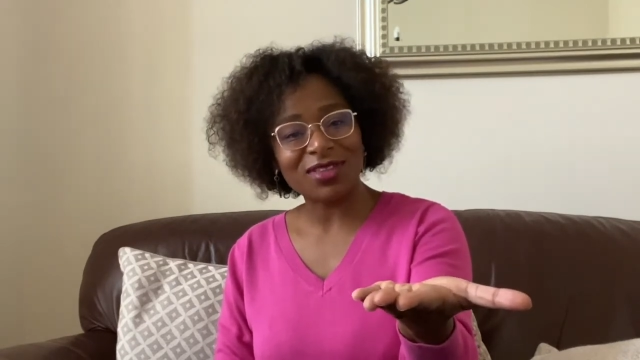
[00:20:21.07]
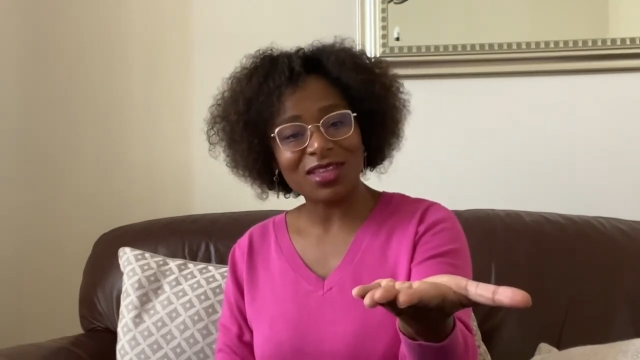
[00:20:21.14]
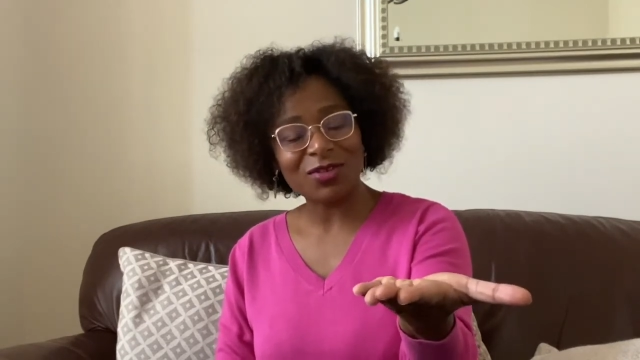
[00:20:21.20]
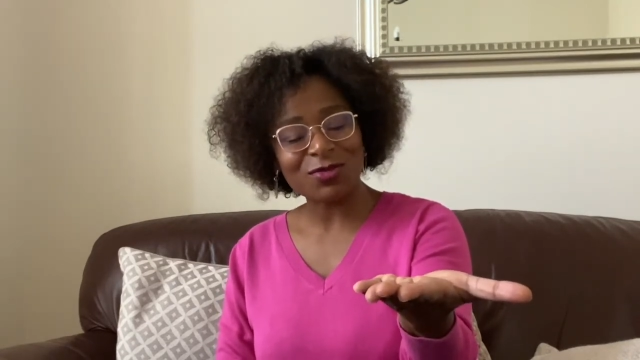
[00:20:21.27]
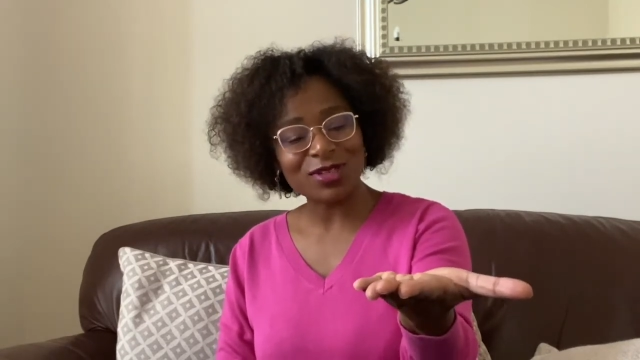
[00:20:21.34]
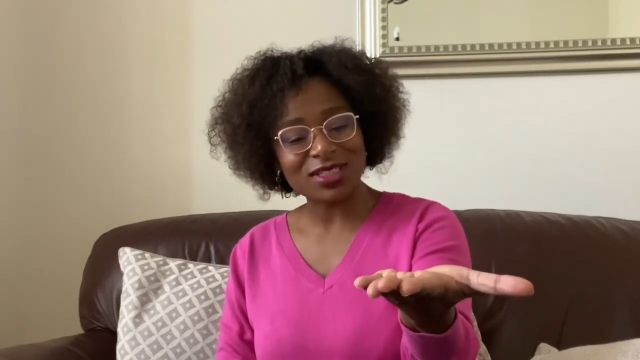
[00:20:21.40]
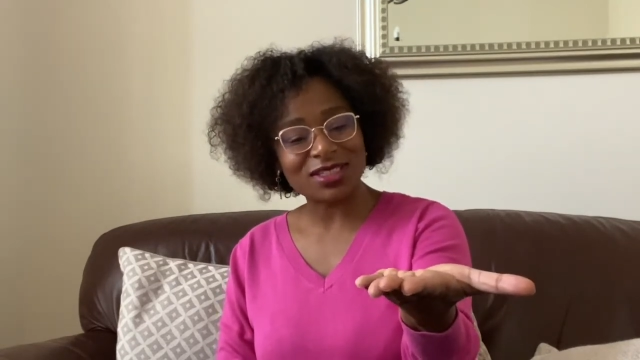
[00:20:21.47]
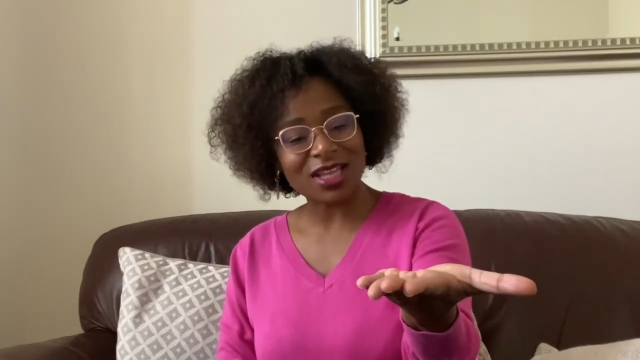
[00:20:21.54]
they will
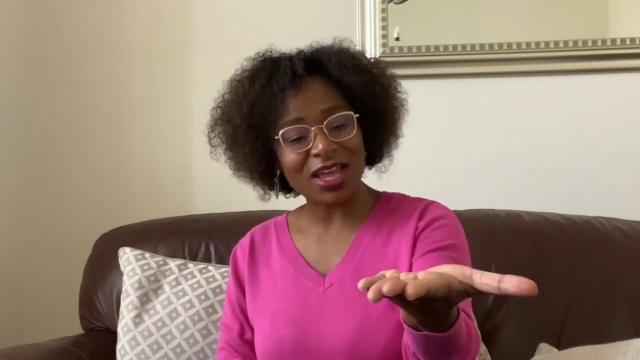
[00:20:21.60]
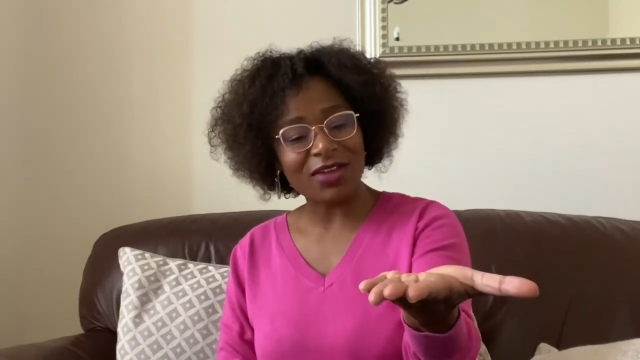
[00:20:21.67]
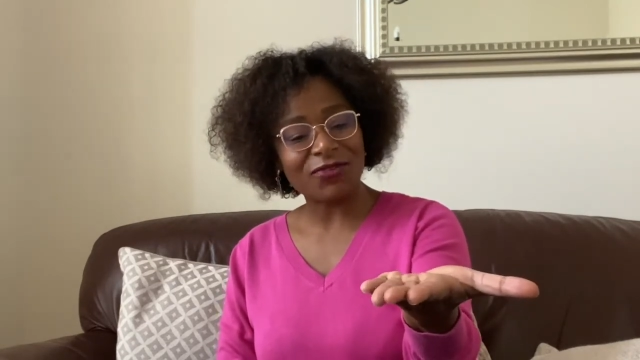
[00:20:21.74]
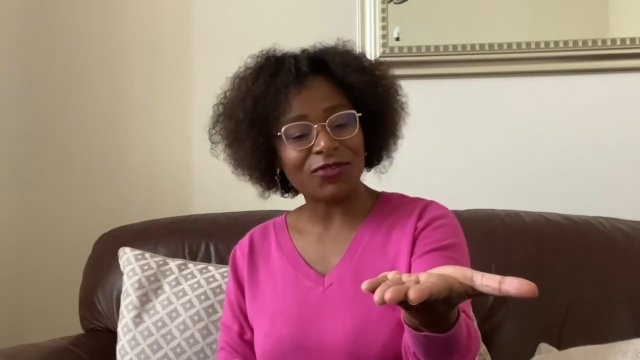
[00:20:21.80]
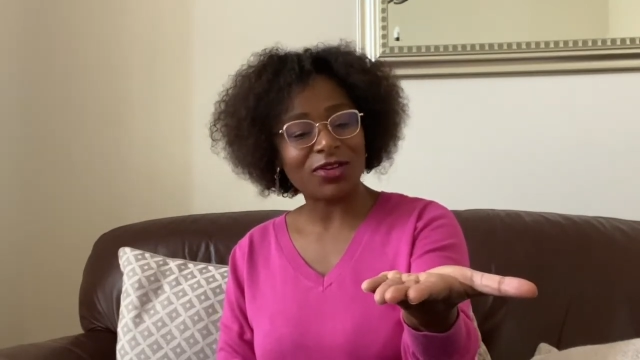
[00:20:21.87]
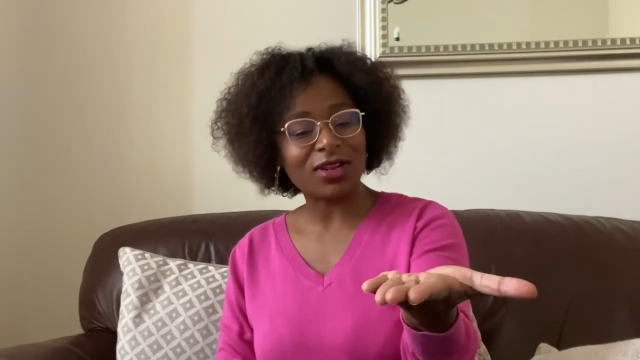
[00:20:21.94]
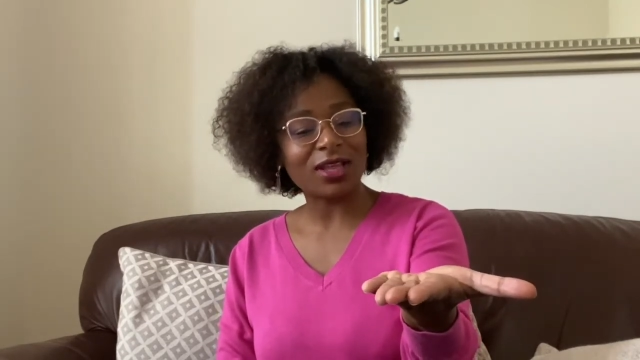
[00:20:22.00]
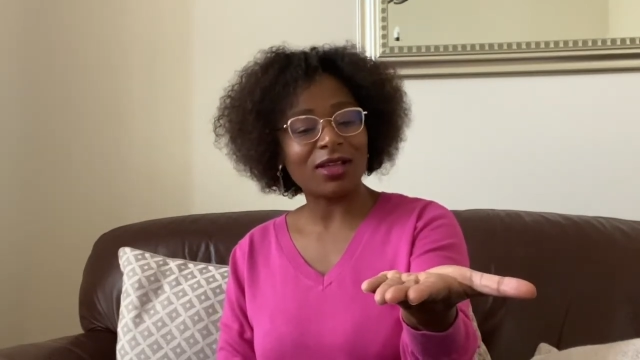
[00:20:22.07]
stay
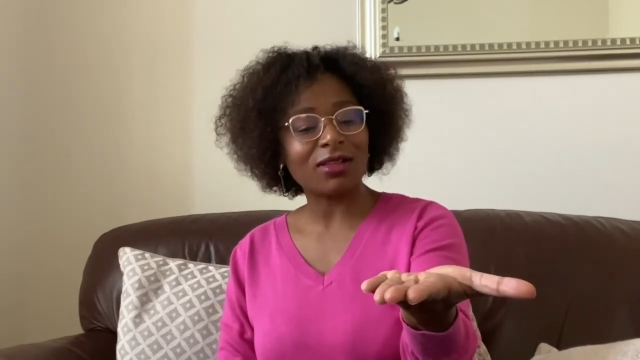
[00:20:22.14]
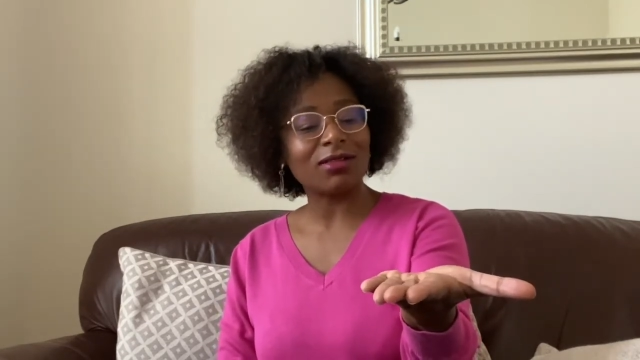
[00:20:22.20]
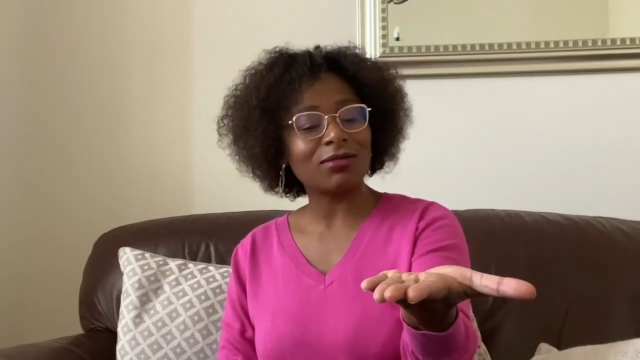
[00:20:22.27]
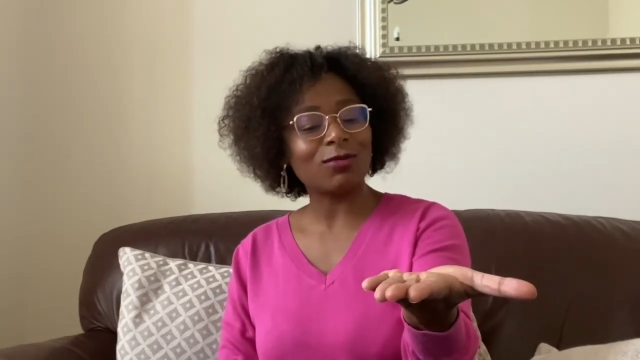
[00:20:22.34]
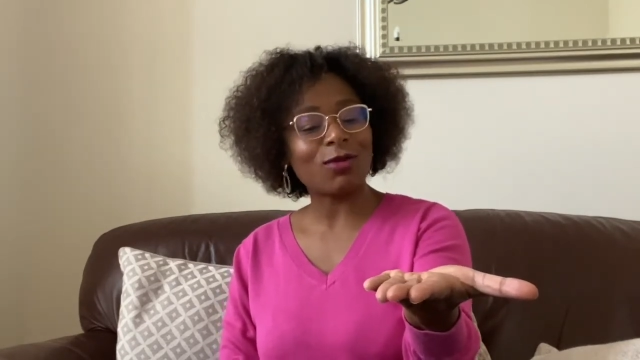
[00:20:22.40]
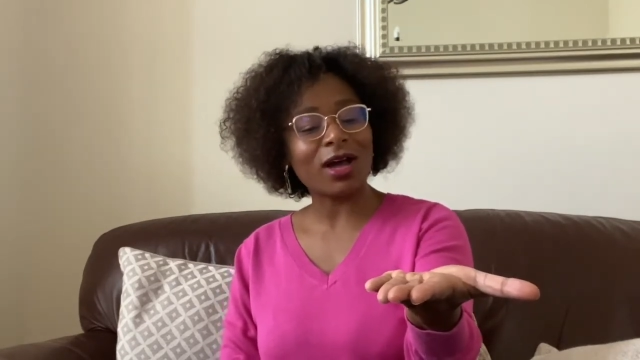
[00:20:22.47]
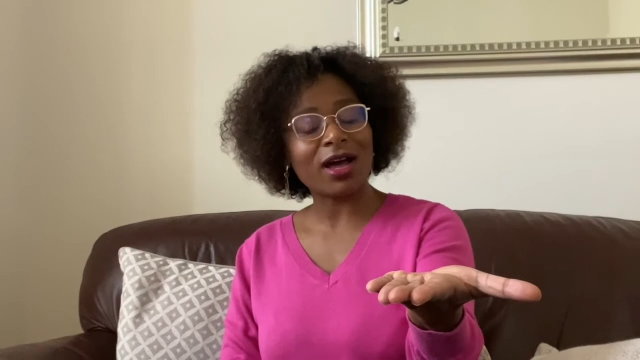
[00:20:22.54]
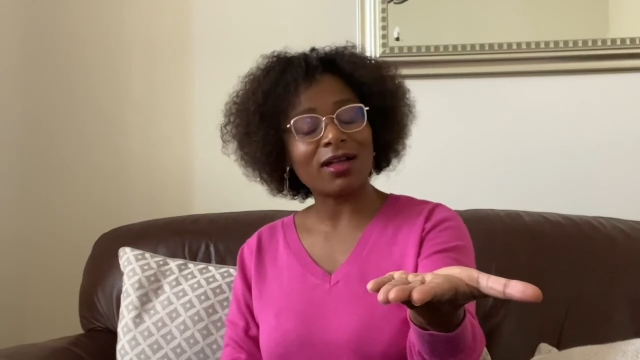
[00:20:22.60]
for a little
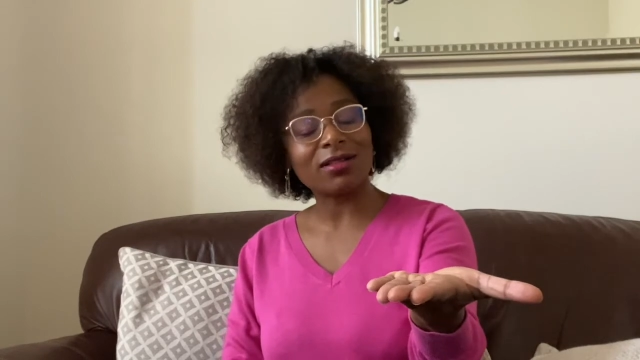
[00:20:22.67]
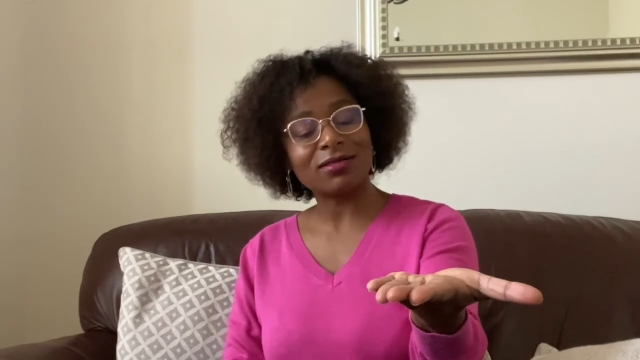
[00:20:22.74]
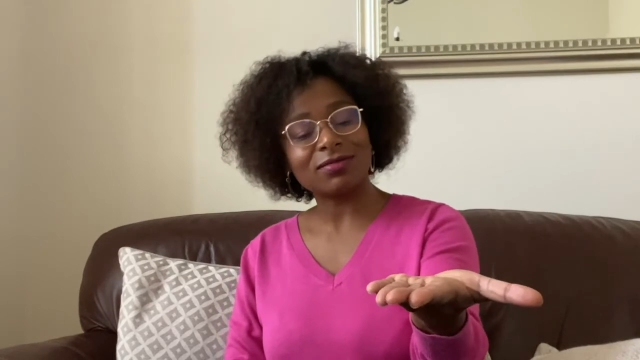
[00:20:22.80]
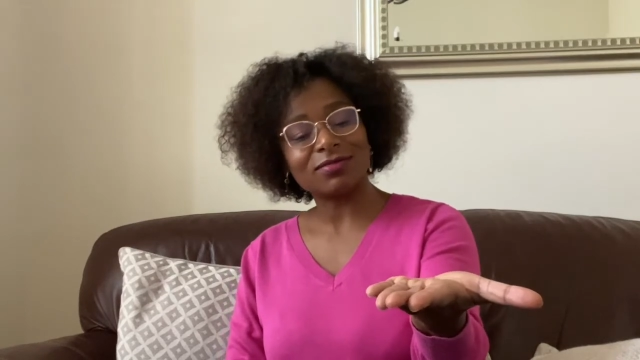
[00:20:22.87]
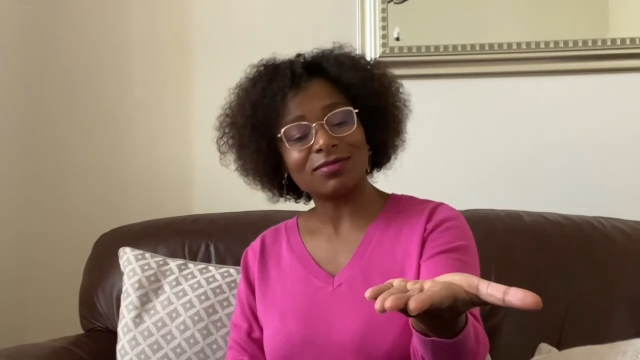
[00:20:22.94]
while.